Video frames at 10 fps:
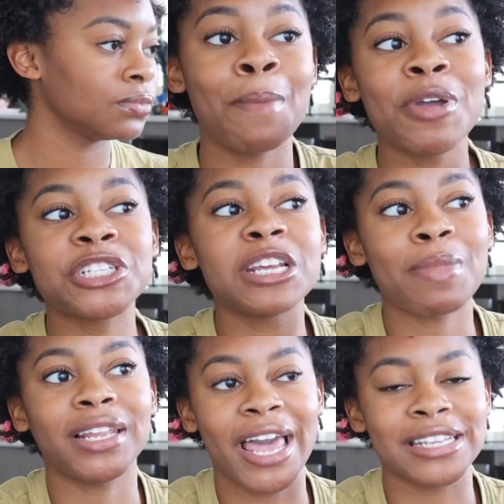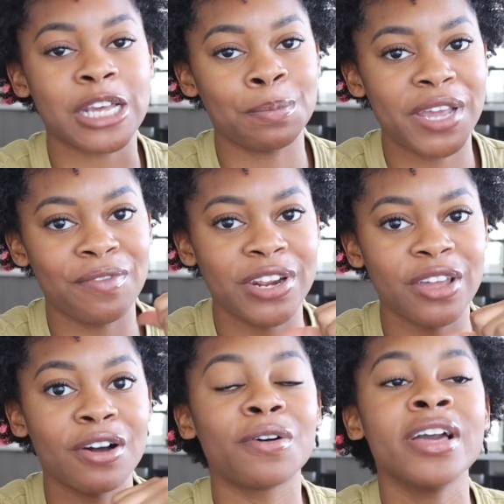I mentioned in my last update
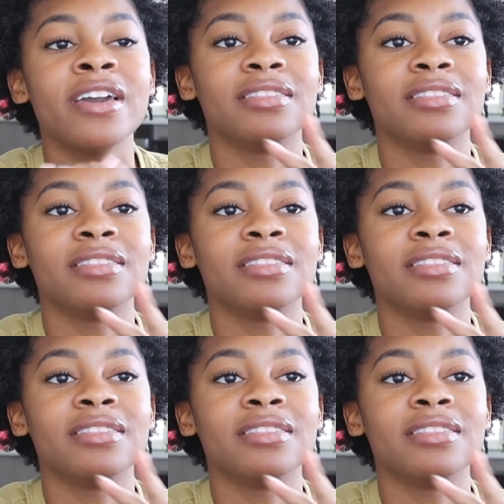video